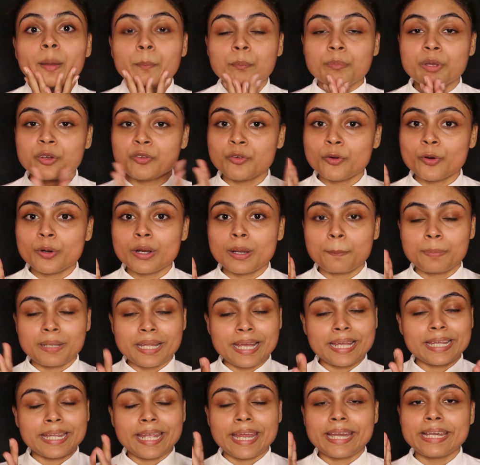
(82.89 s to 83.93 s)
before
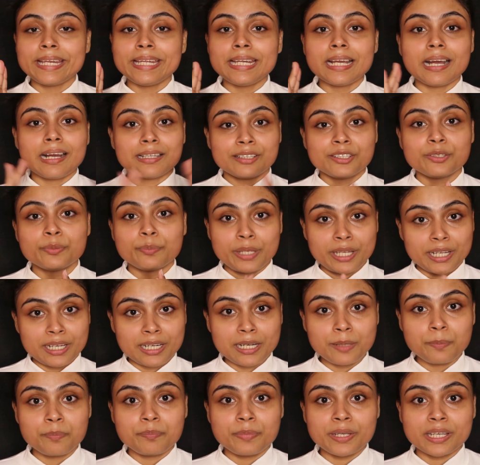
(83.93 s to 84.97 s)
applying any other
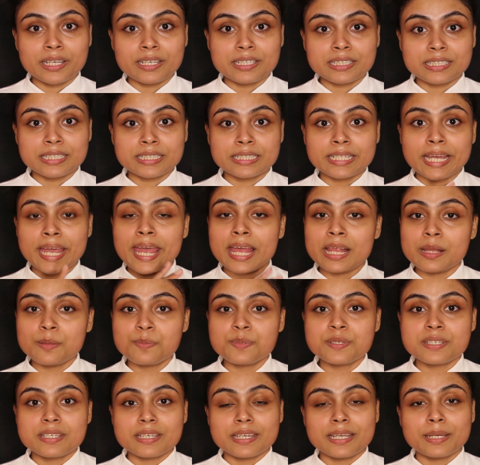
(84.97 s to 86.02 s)
makeup, because it
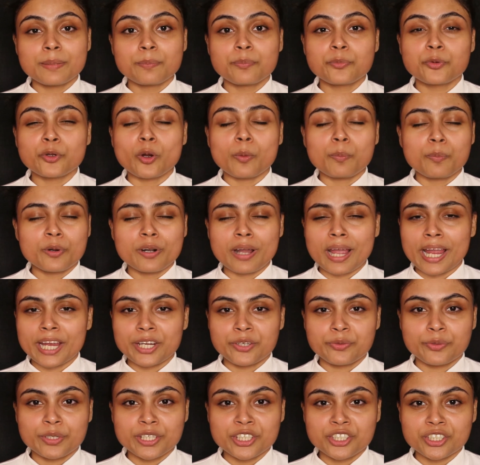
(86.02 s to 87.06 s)
helps in proper
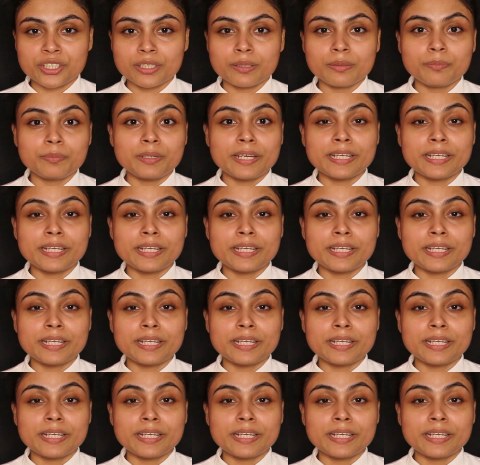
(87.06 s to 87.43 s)
hydration,